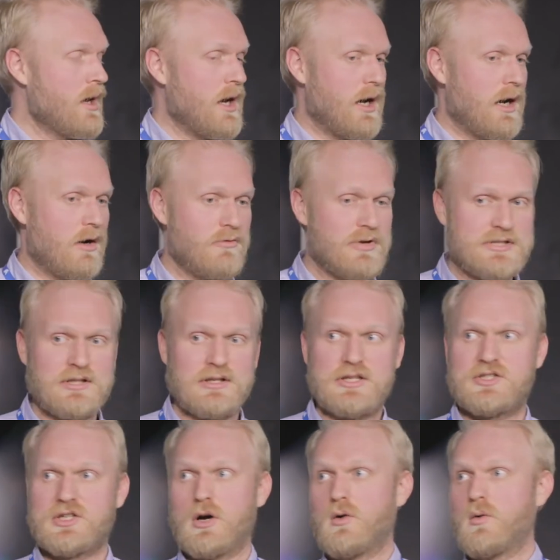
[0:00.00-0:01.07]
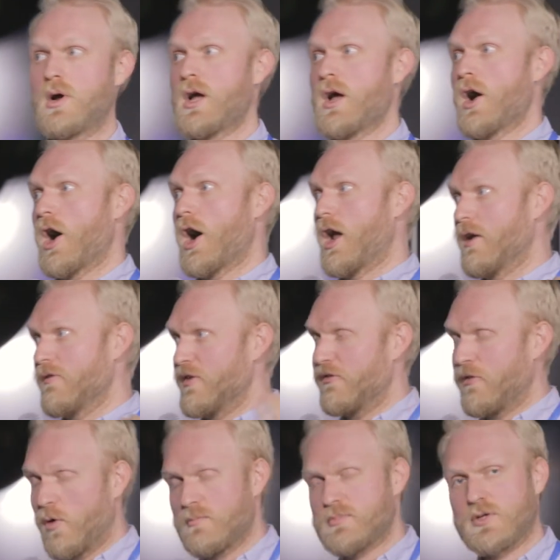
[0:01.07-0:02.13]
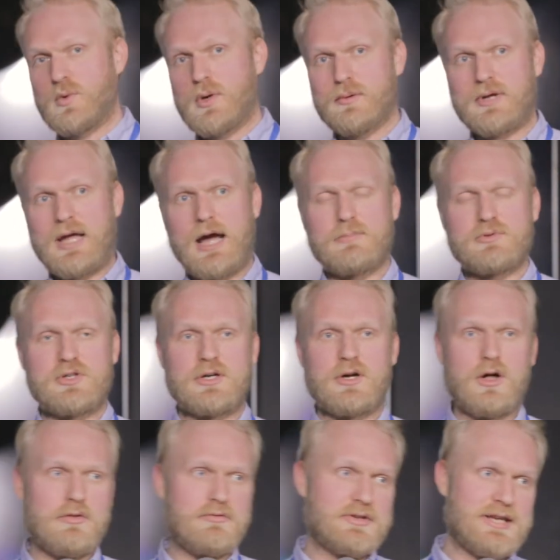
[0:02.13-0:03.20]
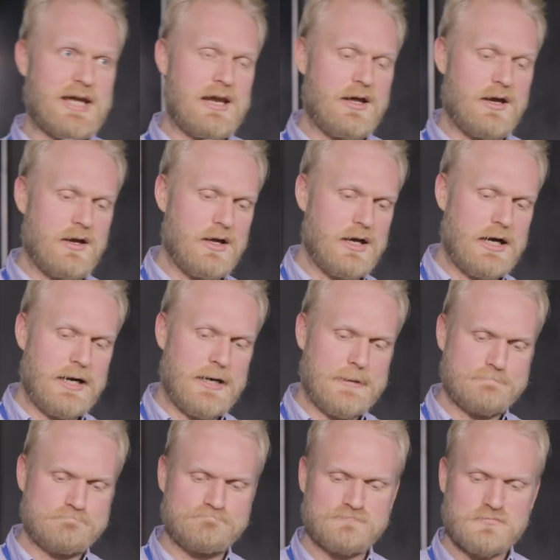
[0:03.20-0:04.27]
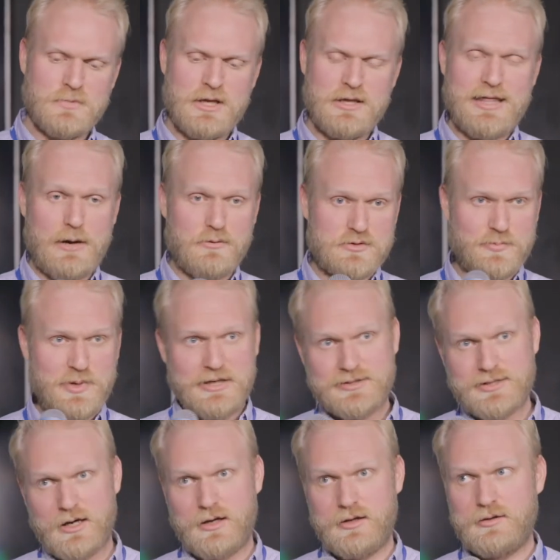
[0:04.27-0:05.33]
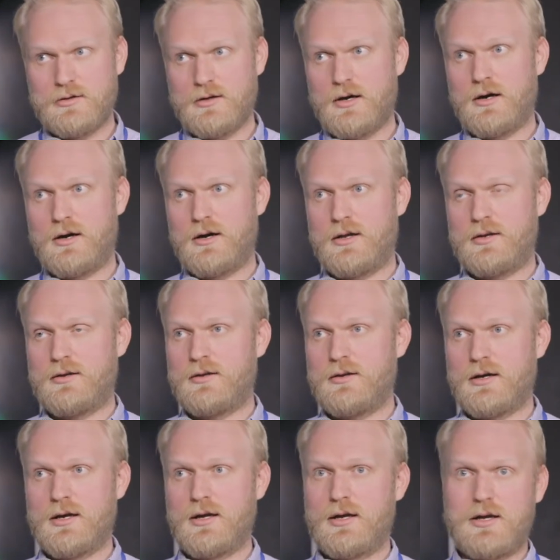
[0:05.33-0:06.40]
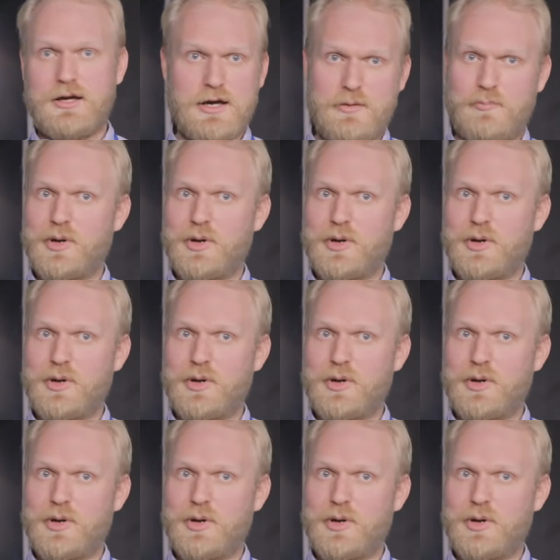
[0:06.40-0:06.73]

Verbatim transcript: uh, recently. So all of the forms that we were capturing, all of the data, um, that was being done on a,